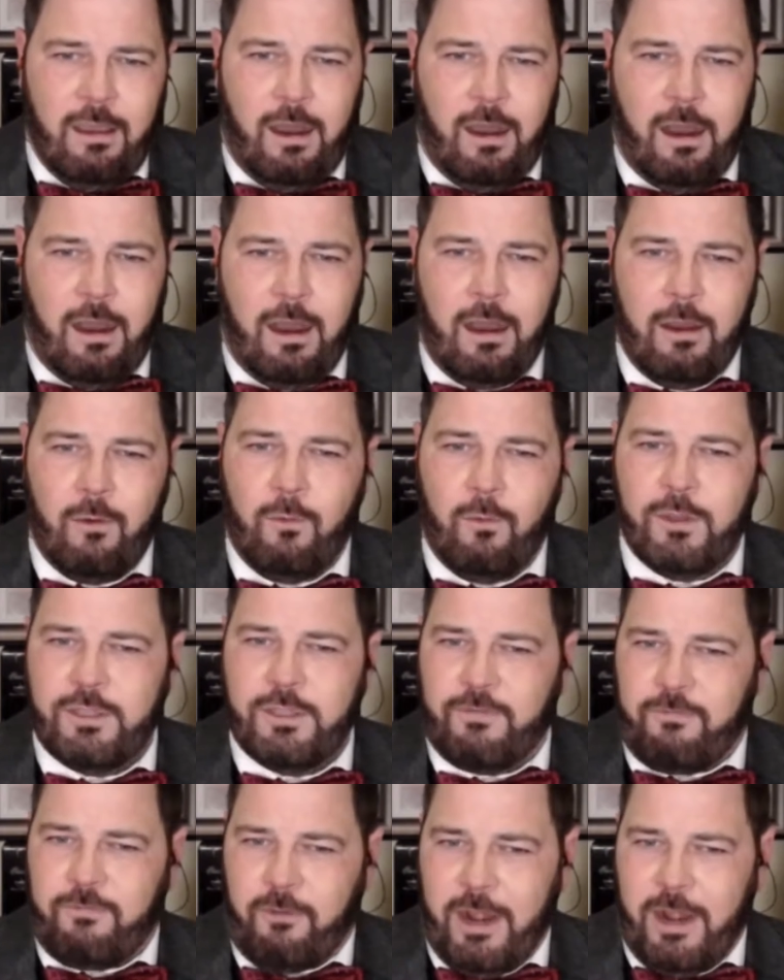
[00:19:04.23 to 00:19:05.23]
Was a
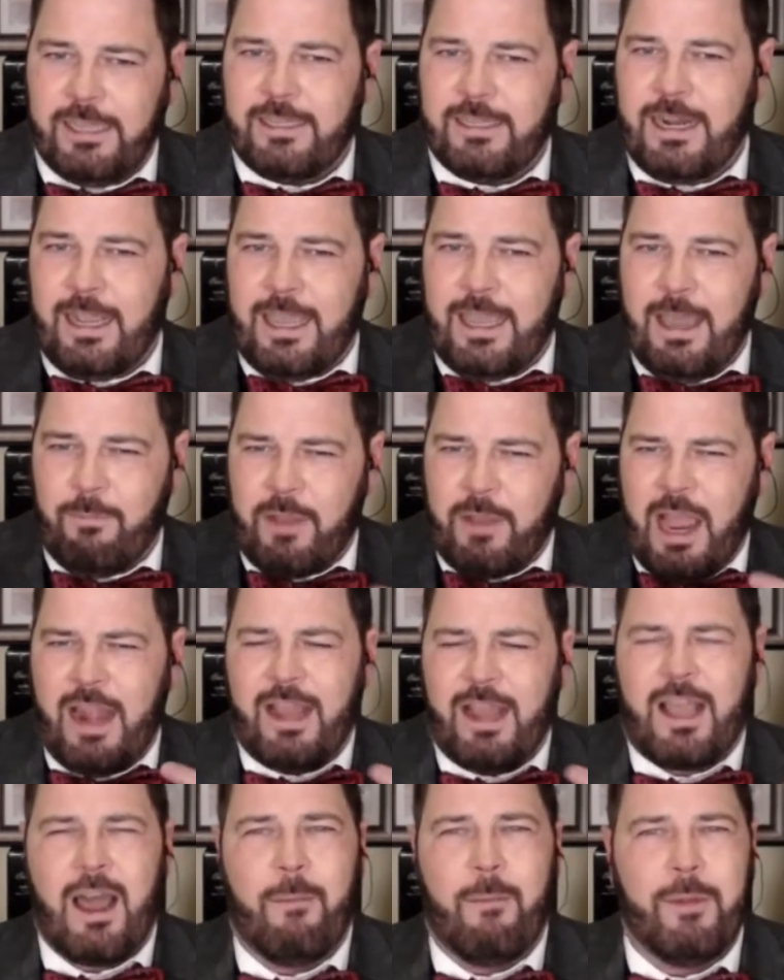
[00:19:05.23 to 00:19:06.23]
phrase, and I kept kind
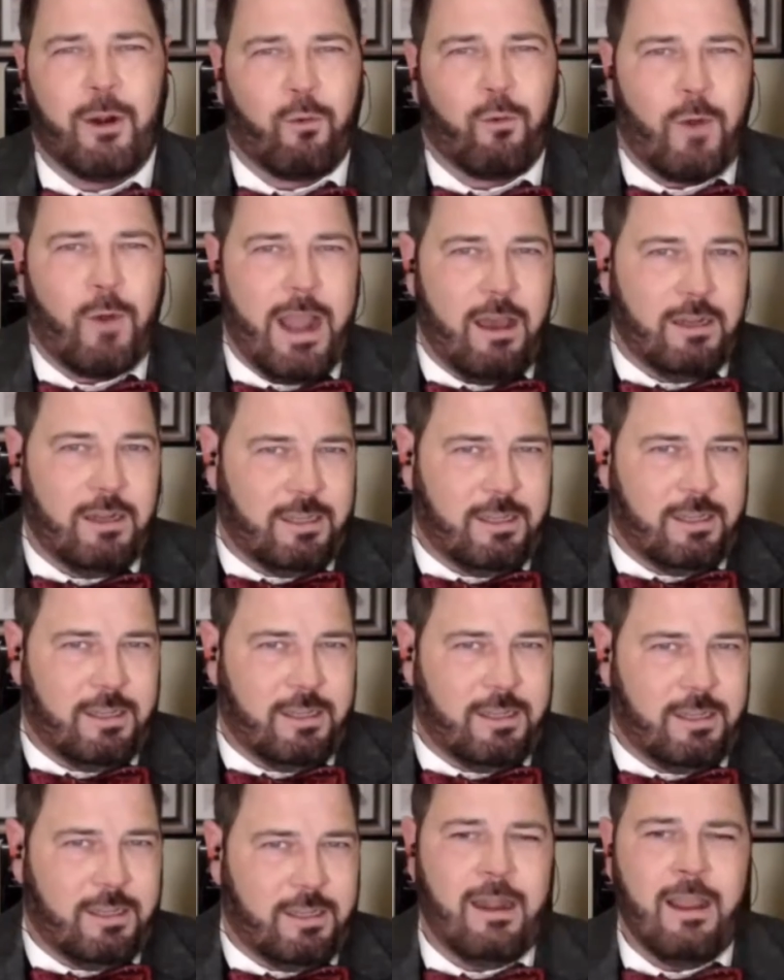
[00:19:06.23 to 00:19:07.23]
of coming around to
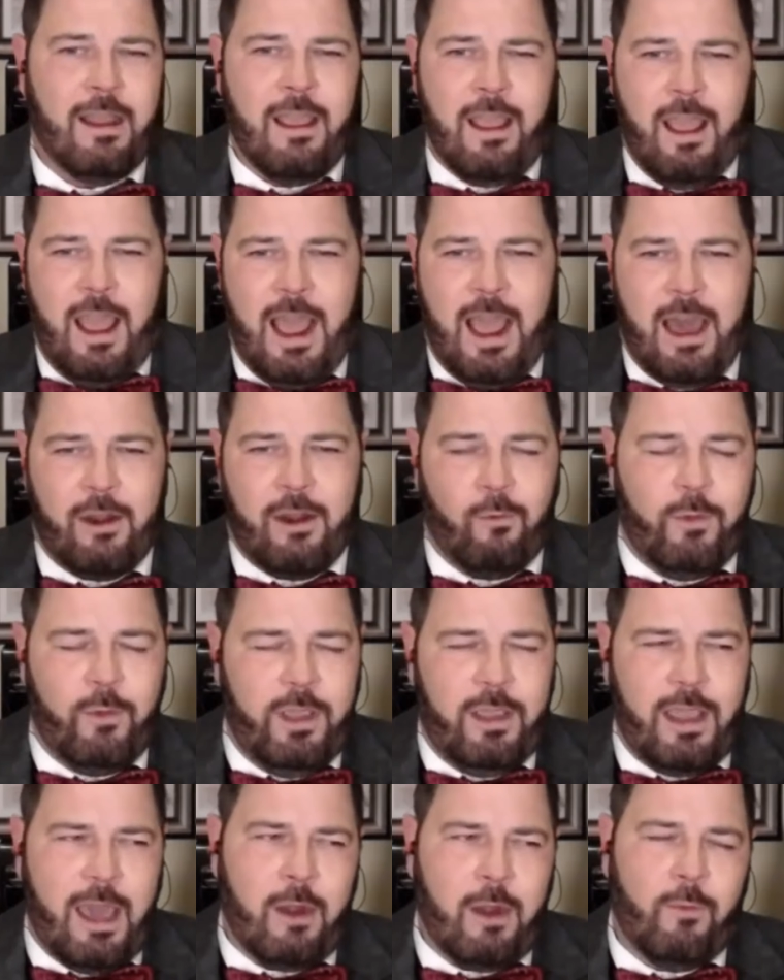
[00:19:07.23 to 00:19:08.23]
that. How do
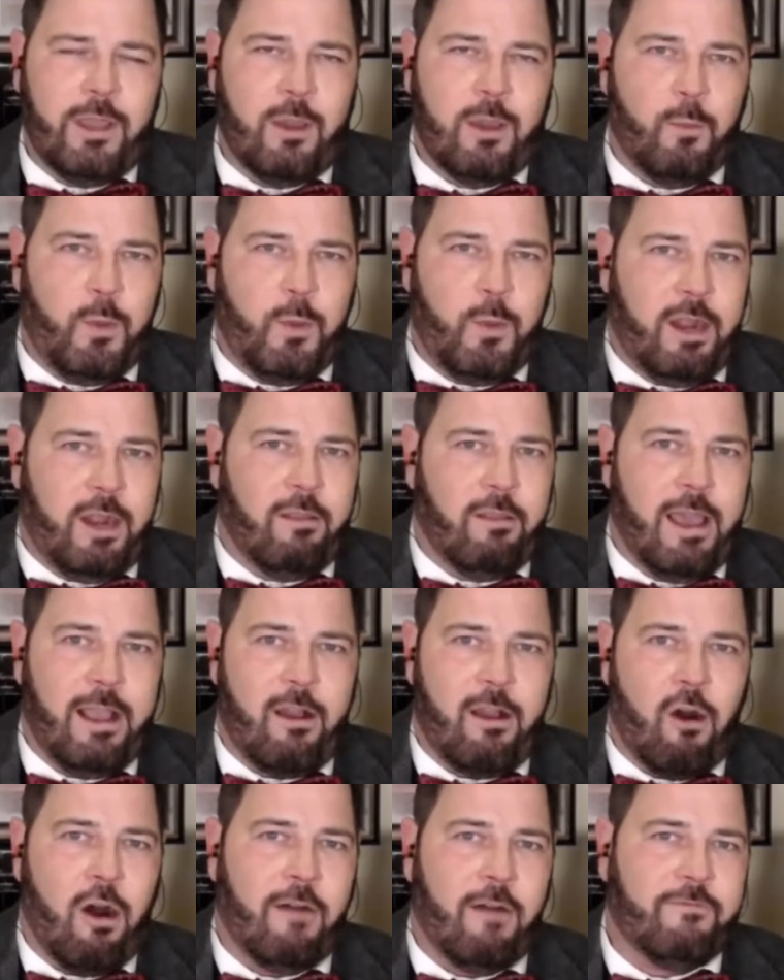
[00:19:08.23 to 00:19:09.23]
we compare like
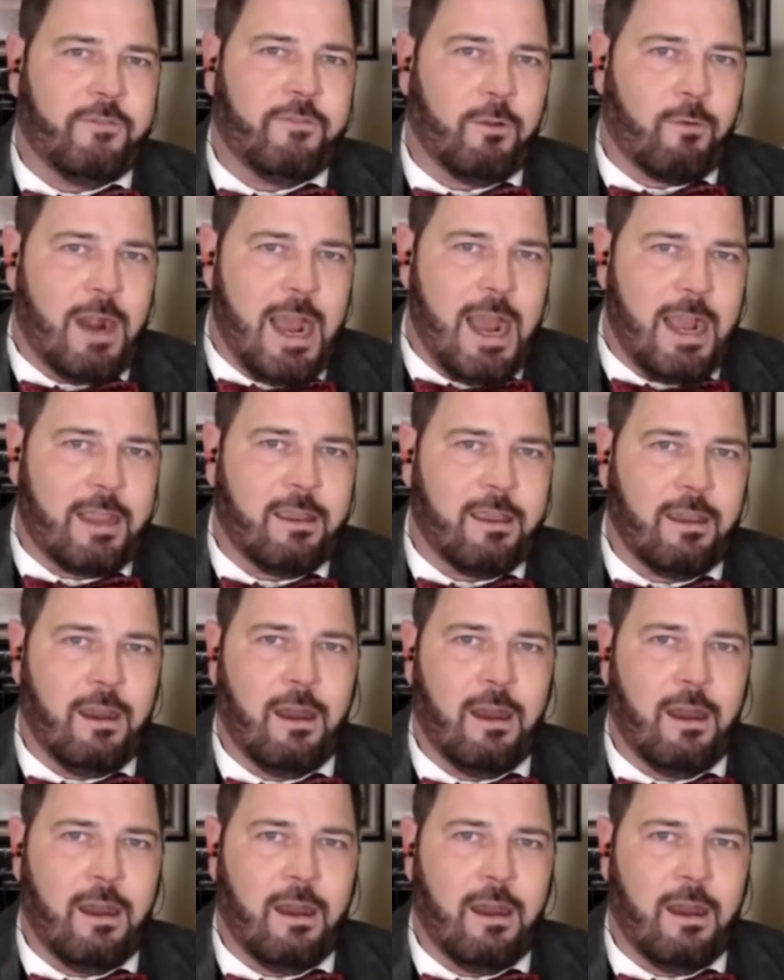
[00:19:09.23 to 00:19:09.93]
off the rack,